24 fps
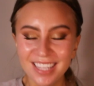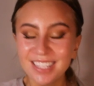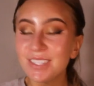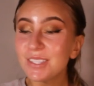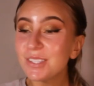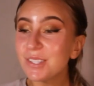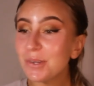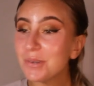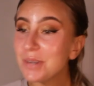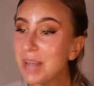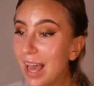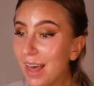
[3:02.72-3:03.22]

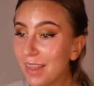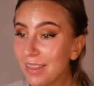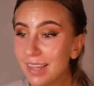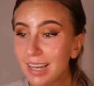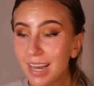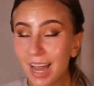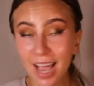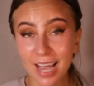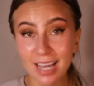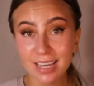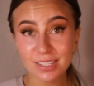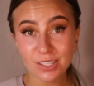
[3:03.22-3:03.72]
So now
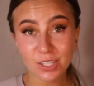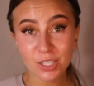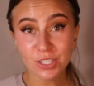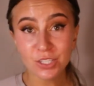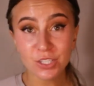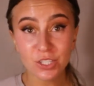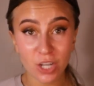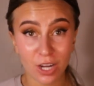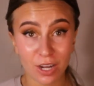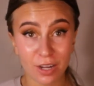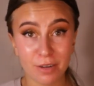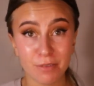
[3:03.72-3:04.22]
that eyes are
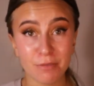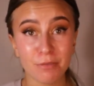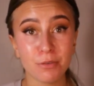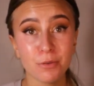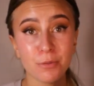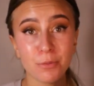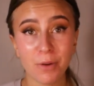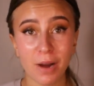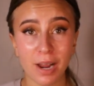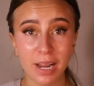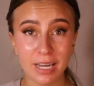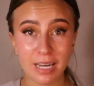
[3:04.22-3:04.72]
done for
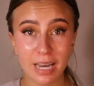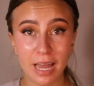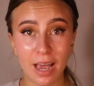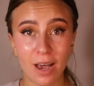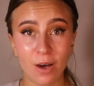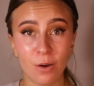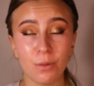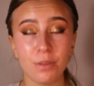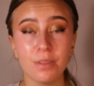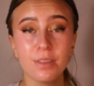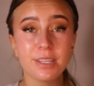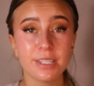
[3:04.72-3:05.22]
right
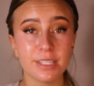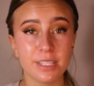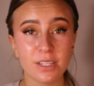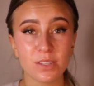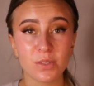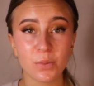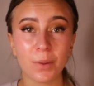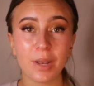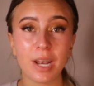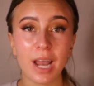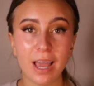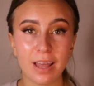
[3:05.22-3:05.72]
now, this
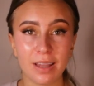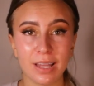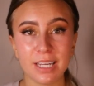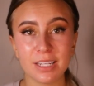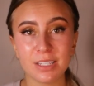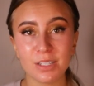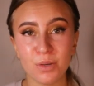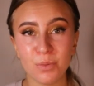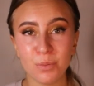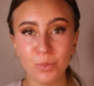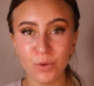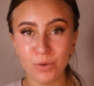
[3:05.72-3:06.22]
is when I like
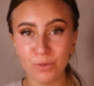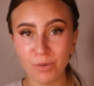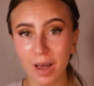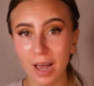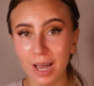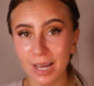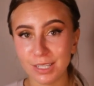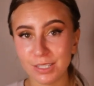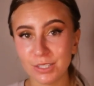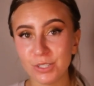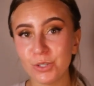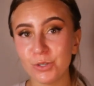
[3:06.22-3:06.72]
to move
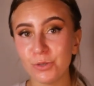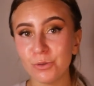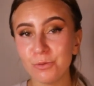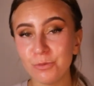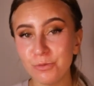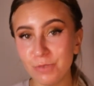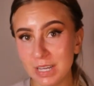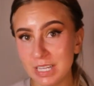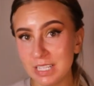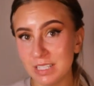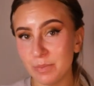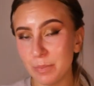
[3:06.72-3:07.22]
on to
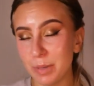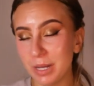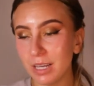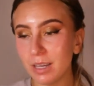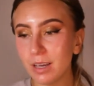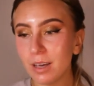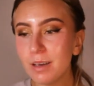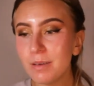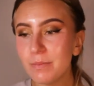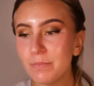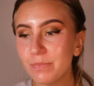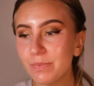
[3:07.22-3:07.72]
face
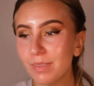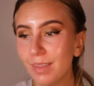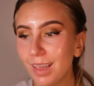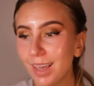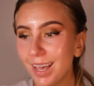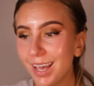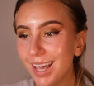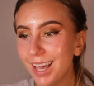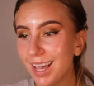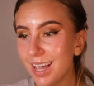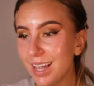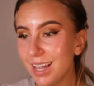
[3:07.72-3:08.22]
makeup
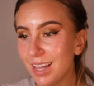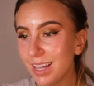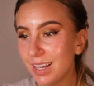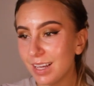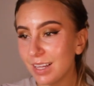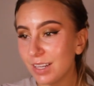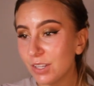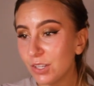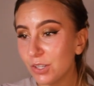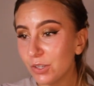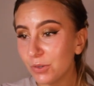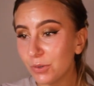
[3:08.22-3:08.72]

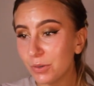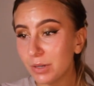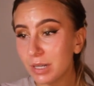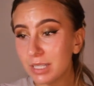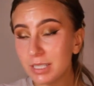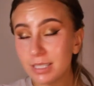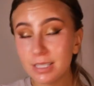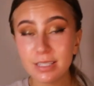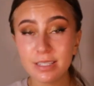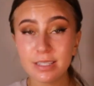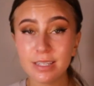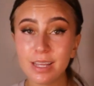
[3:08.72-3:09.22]
and you'll
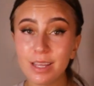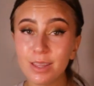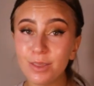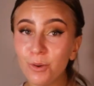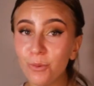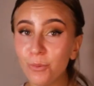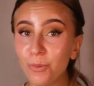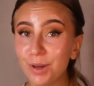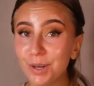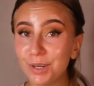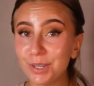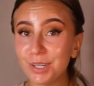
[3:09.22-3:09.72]
get to see
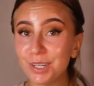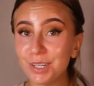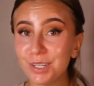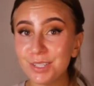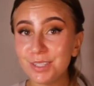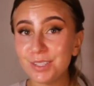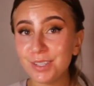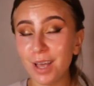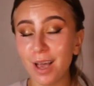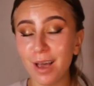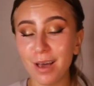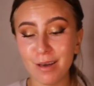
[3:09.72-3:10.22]
the
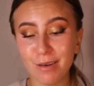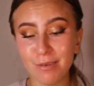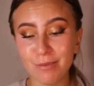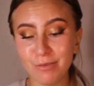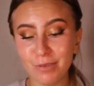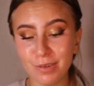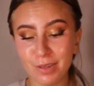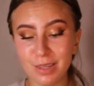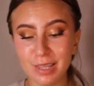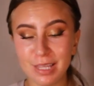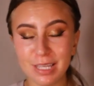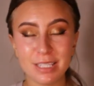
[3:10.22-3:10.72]
wonders
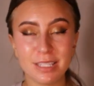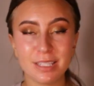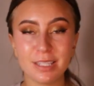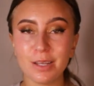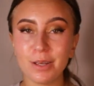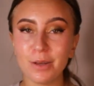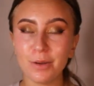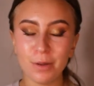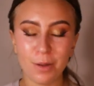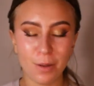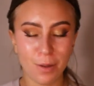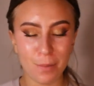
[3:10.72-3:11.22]
of this
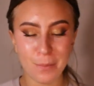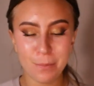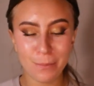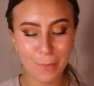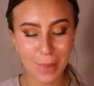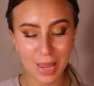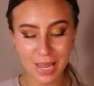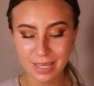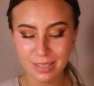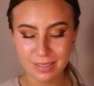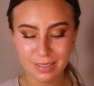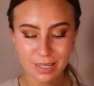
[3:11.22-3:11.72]

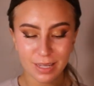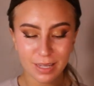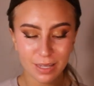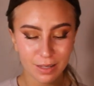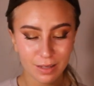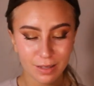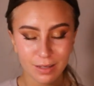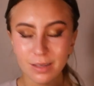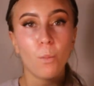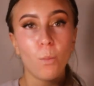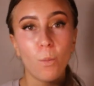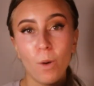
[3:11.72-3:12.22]

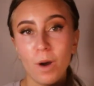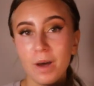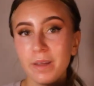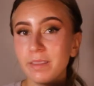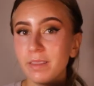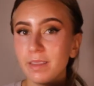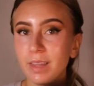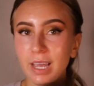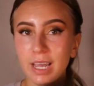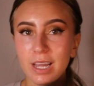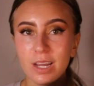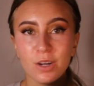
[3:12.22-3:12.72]
amazing
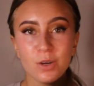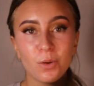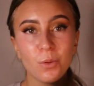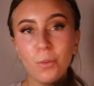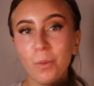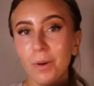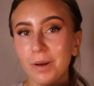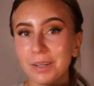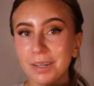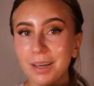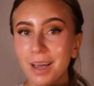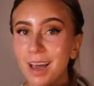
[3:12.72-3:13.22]
one layer,
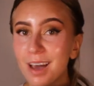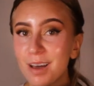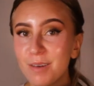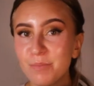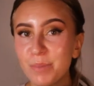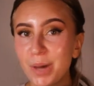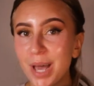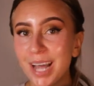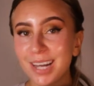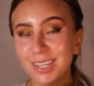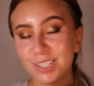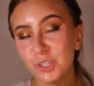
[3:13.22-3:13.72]
one
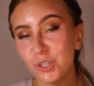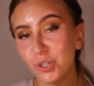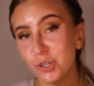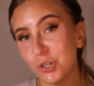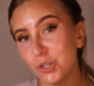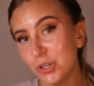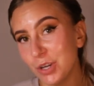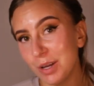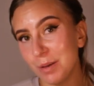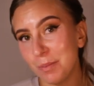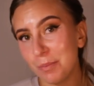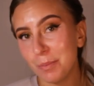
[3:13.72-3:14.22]
compact
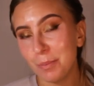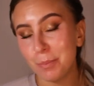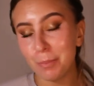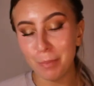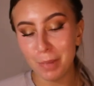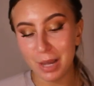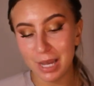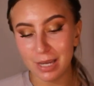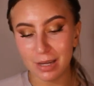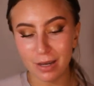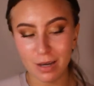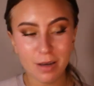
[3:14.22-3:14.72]
cream
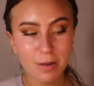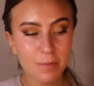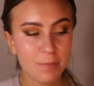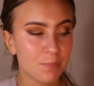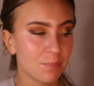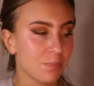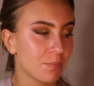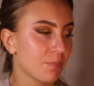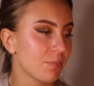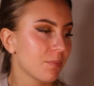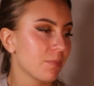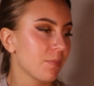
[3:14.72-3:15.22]
makeup.